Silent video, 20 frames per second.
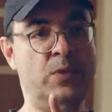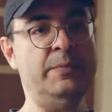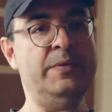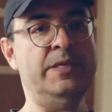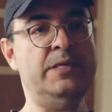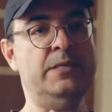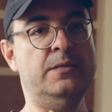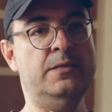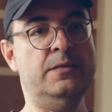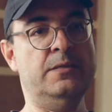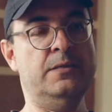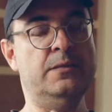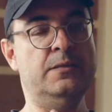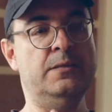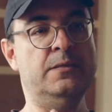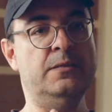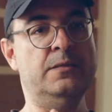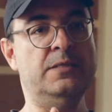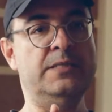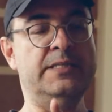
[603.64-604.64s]
women,
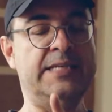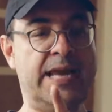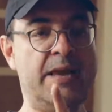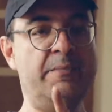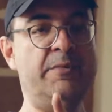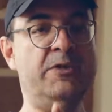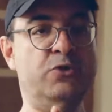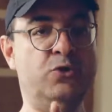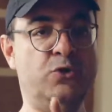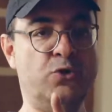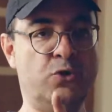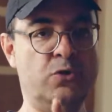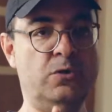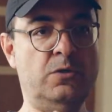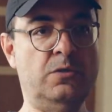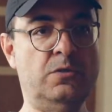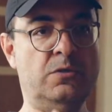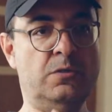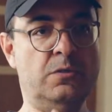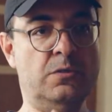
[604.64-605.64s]
damaged
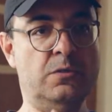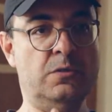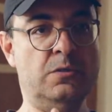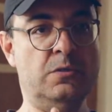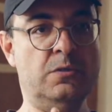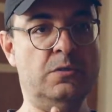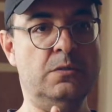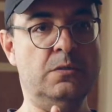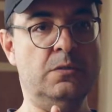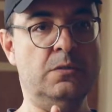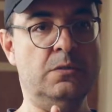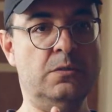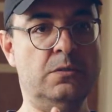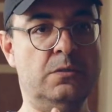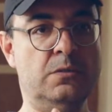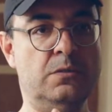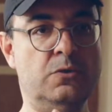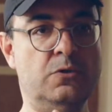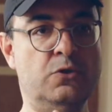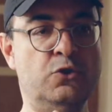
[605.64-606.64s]
girls,
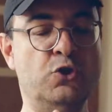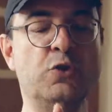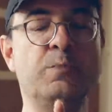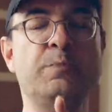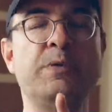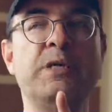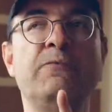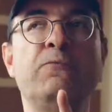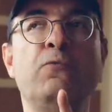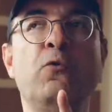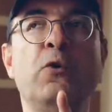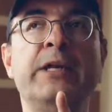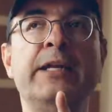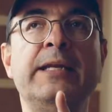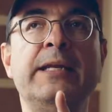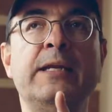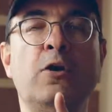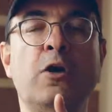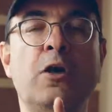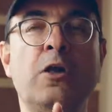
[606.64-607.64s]
should be
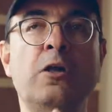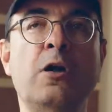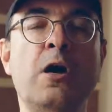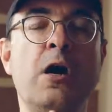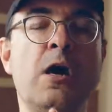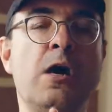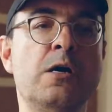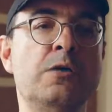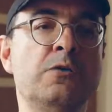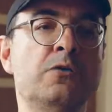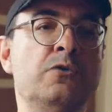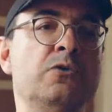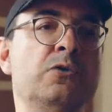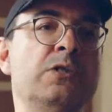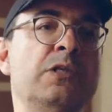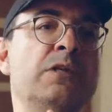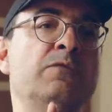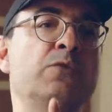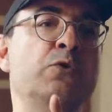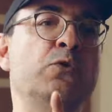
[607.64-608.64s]
avoided at all
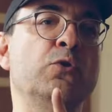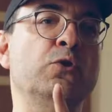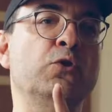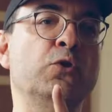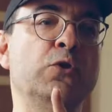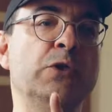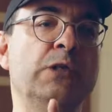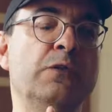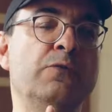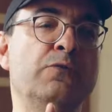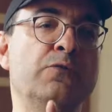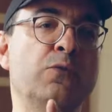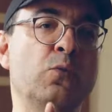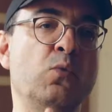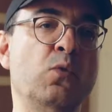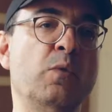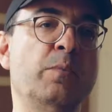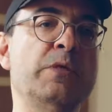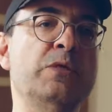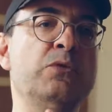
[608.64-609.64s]
costs if you're looking for a
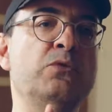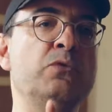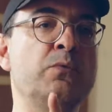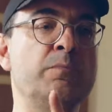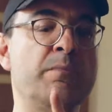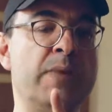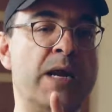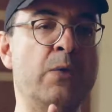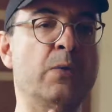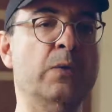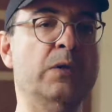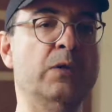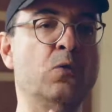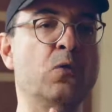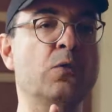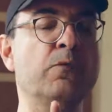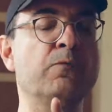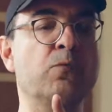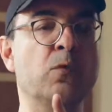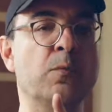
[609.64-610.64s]
woman to marry
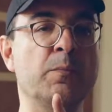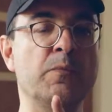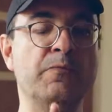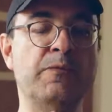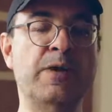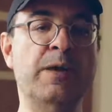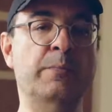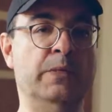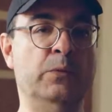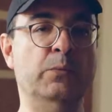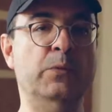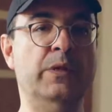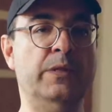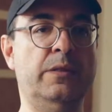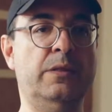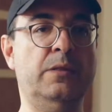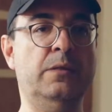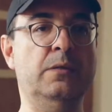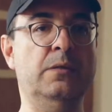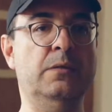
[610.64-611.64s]
or form a family
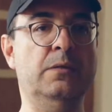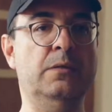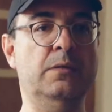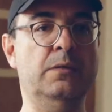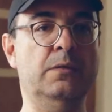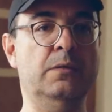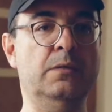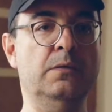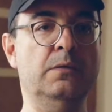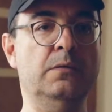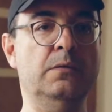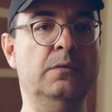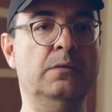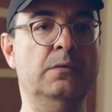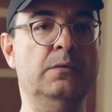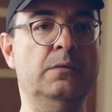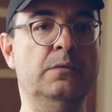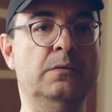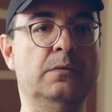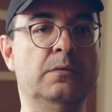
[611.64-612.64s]
with.
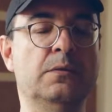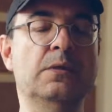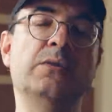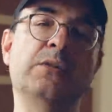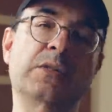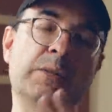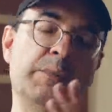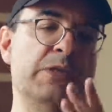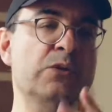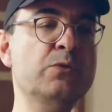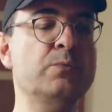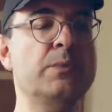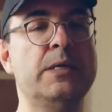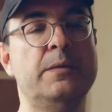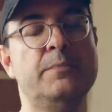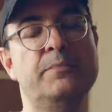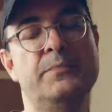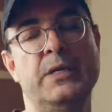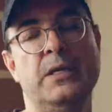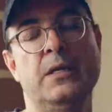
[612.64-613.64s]
Well, let me
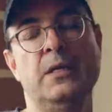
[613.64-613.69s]
explain.